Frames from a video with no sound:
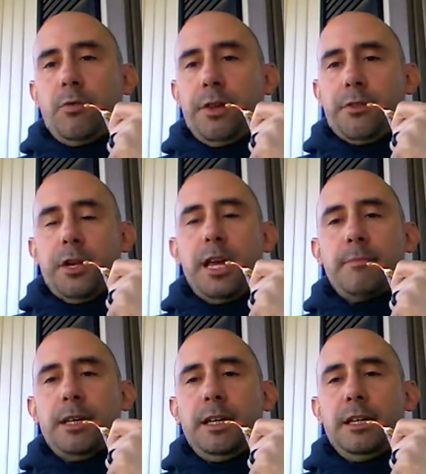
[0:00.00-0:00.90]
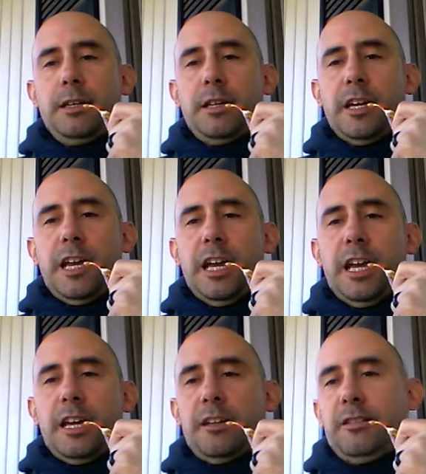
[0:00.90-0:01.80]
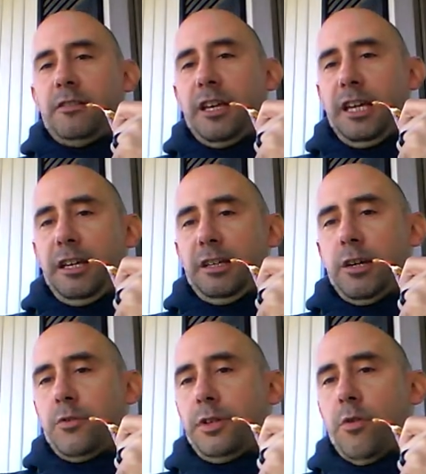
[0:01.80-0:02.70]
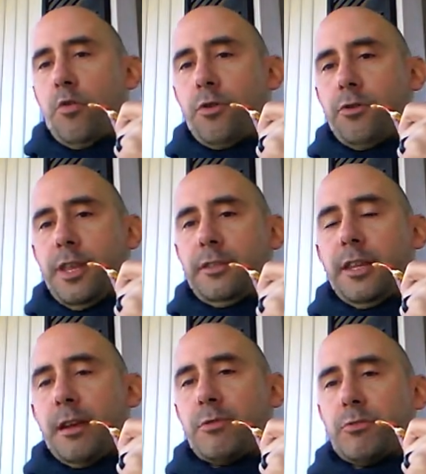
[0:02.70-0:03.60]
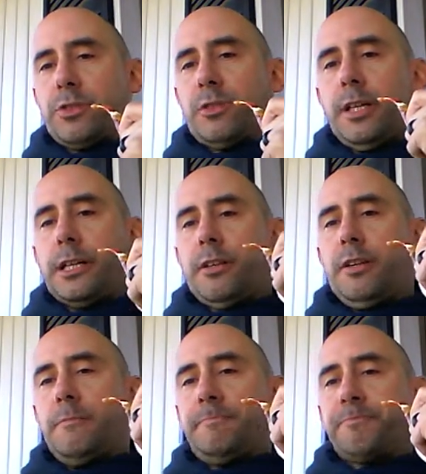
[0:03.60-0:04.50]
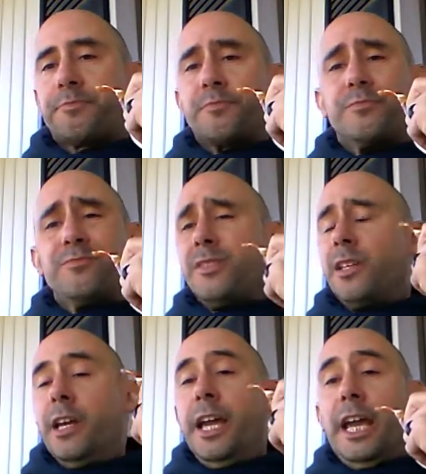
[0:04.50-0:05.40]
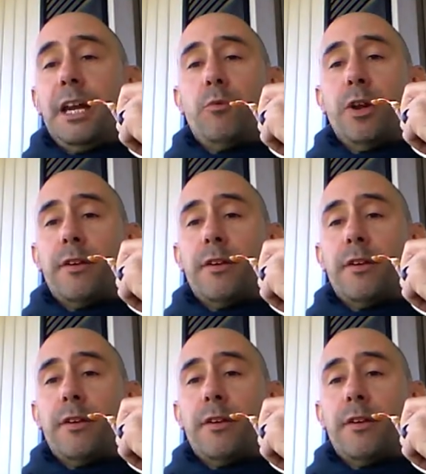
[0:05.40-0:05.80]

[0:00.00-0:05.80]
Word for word: with a name in it, and they go in order that the names were selected, and